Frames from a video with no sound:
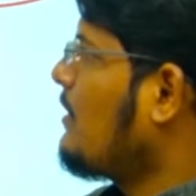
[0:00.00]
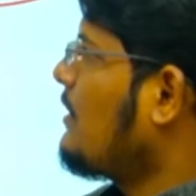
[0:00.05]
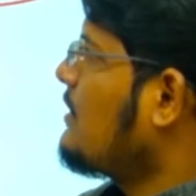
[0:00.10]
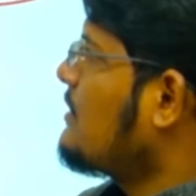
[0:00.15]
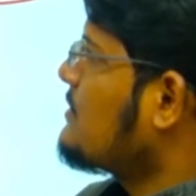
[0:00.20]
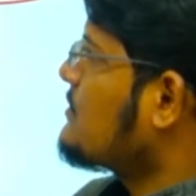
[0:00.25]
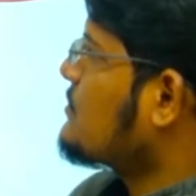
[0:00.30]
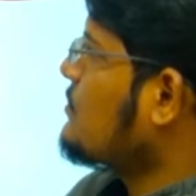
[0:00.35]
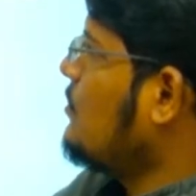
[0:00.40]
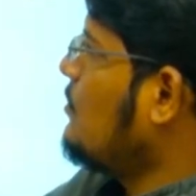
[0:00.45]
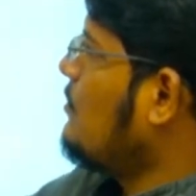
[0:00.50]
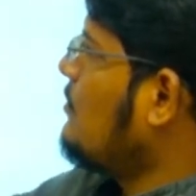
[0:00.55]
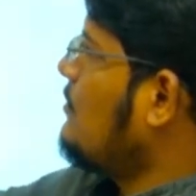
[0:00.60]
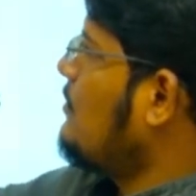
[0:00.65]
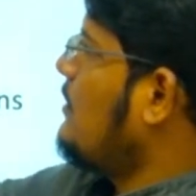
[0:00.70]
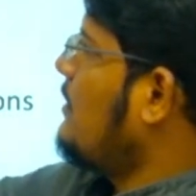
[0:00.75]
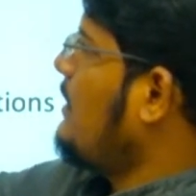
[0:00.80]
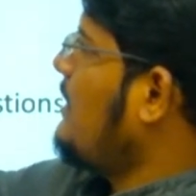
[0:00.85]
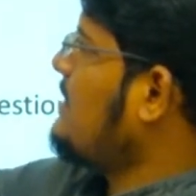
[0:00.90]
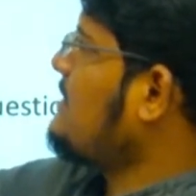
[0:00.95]
So
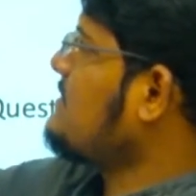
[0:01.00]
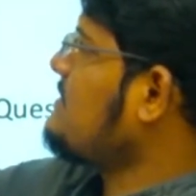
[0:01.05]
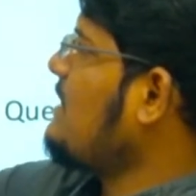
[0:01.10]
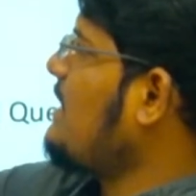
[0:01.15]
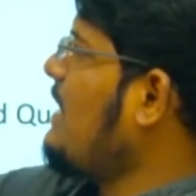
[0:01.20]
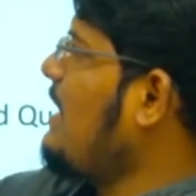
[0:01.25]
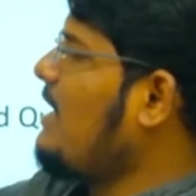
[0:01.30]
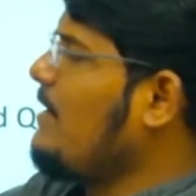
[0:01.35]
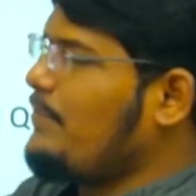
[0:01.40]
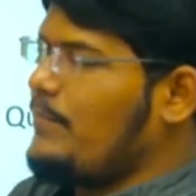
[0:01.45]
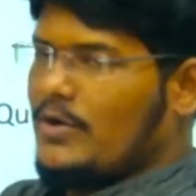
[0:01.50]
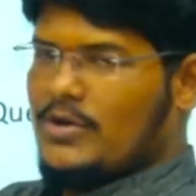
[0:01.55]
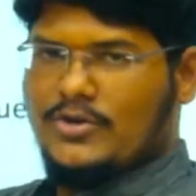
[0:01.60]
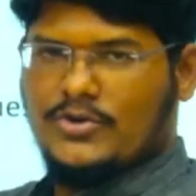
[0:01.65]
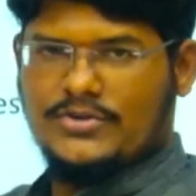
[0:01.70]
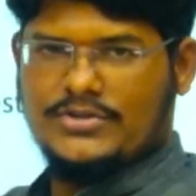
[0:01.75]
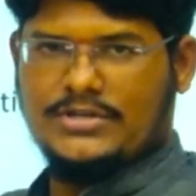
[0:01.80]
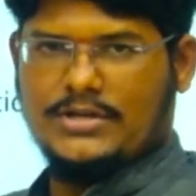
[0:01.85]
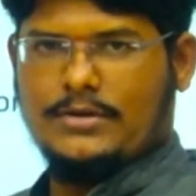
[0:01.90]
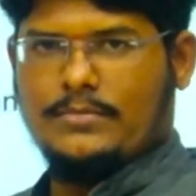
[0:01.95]
next, air
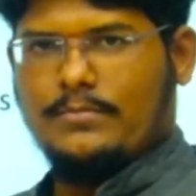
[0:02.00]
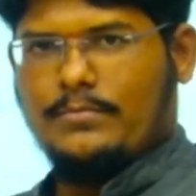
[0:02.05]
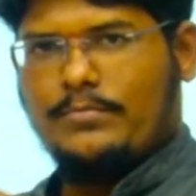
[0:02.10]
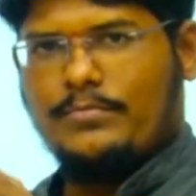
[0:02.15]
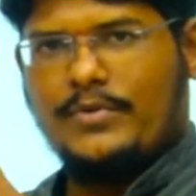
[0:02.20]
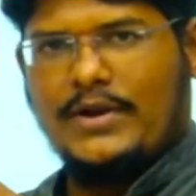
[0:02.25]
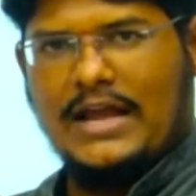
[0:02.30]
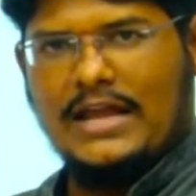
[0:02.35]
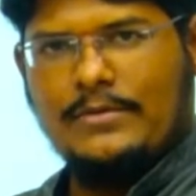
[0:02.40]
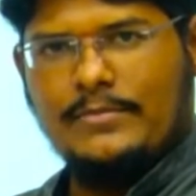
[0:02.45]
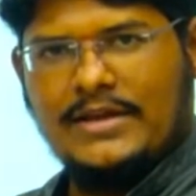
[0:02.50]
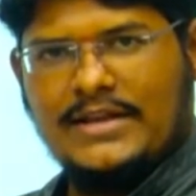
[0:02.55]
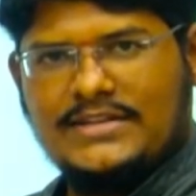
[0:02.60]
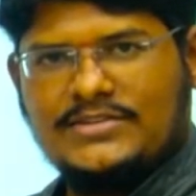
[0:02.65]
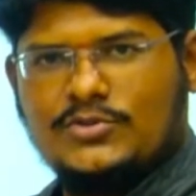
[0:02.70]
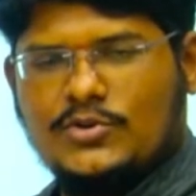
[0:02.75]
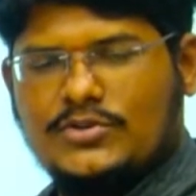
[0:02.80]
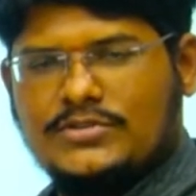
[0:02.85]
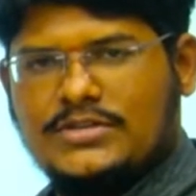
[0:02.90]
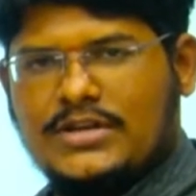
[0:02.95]
pollution. Primary
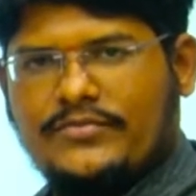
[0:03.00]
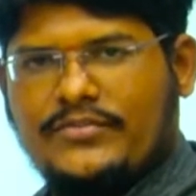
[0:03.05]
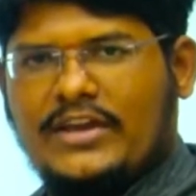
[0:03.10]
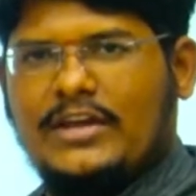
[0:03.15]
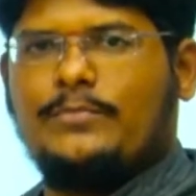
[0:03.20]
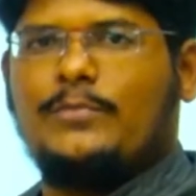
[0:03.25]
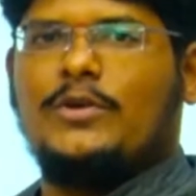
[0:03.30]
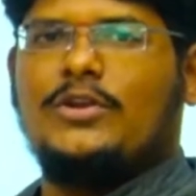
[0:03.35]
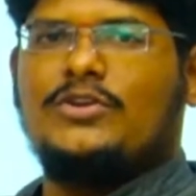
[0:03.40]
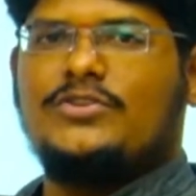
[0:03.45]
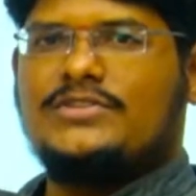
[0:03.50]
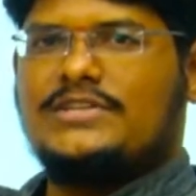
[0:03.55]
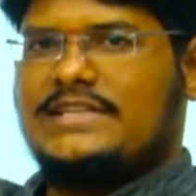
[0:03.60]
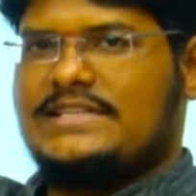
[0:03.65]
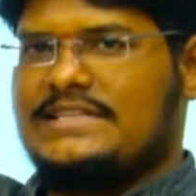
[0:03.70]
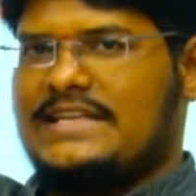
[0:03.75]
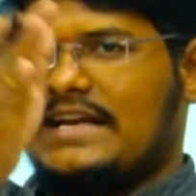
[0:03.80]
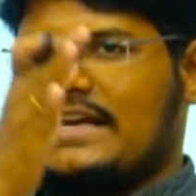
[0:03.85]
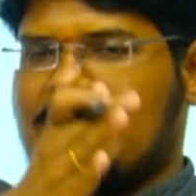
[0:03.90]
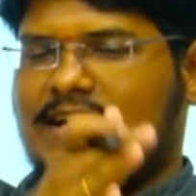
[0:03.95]
source of air pollution,
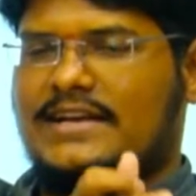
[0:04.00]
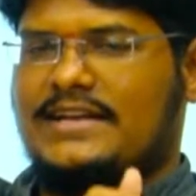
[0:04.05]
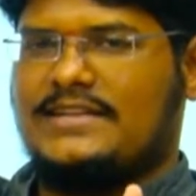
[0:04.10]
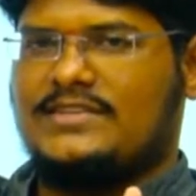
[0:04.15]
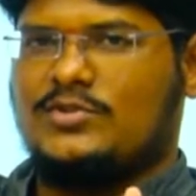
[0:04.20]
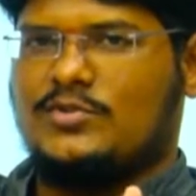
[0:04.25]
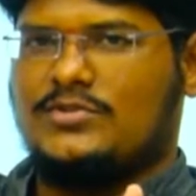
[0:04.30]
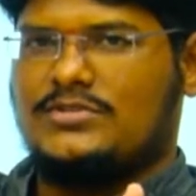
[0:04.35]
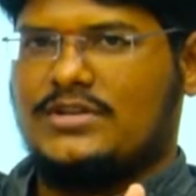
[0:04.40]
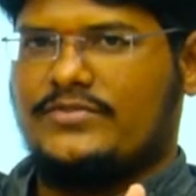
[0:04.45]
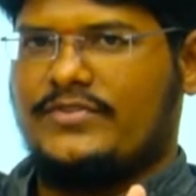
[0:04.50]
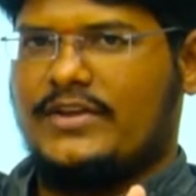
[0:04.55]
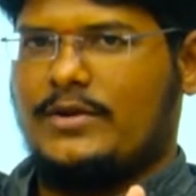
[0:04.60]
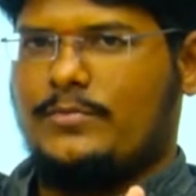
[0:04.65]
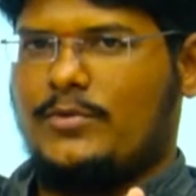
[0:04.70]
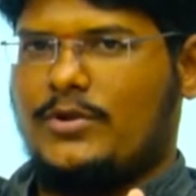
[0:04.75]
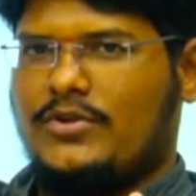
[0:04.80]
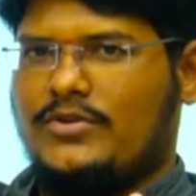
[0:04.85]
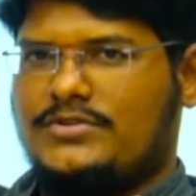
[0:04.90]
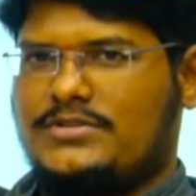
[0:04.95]
secondary source of air
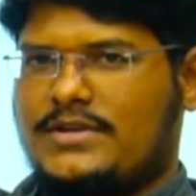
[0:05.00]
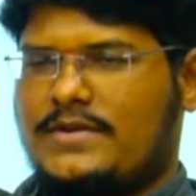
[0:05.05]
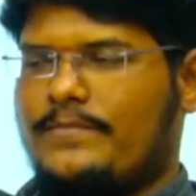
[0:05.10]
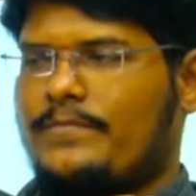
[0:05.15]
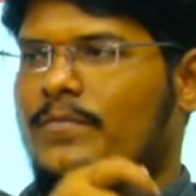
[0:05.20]
pollution.